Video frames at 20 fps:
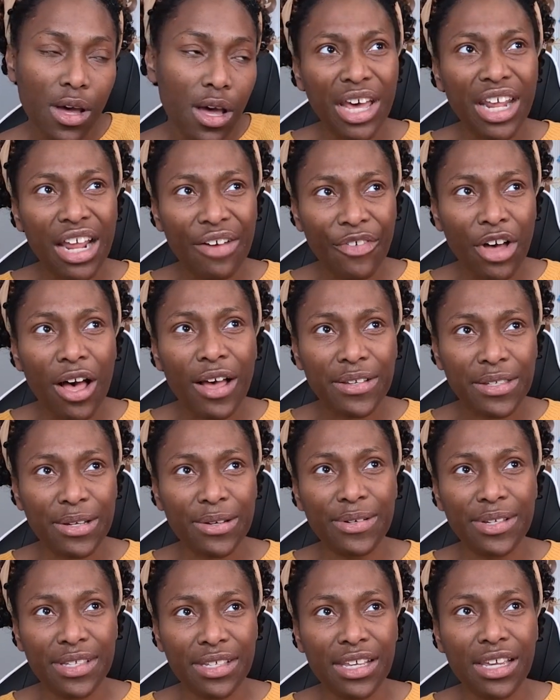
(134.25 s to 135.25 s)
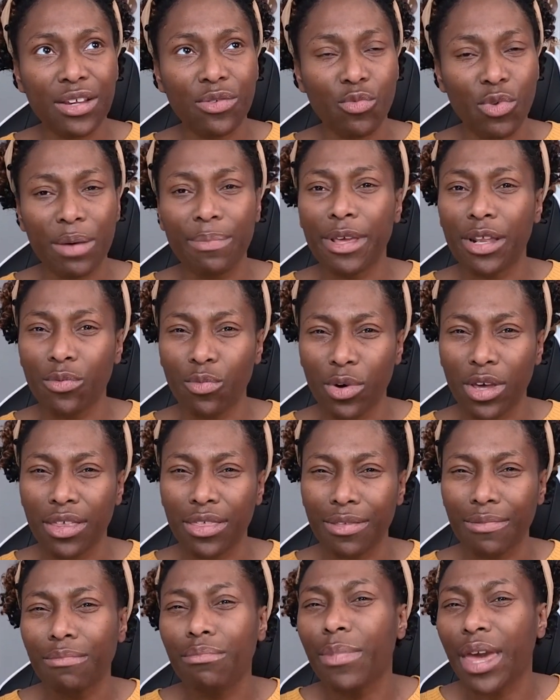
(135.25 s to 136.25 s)
but I've also seen women with
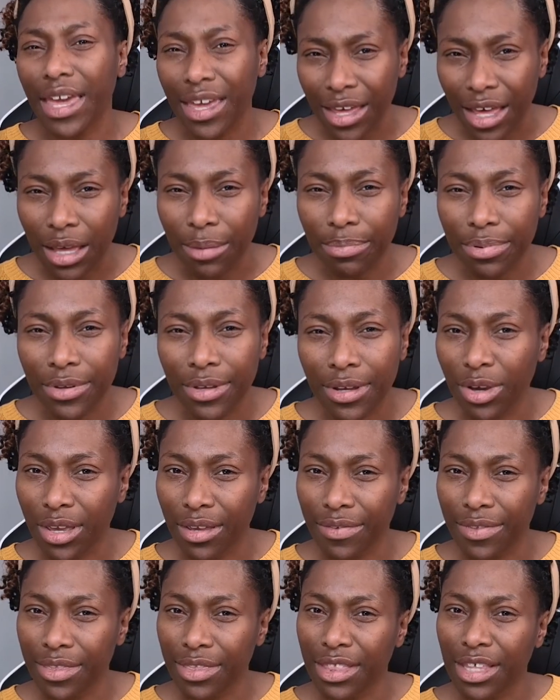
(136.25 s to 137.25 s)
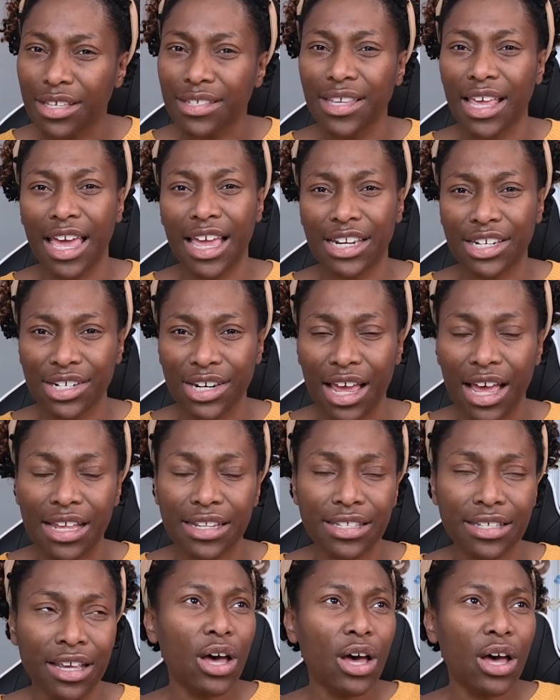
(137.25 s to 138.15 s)
makeup with these headshots.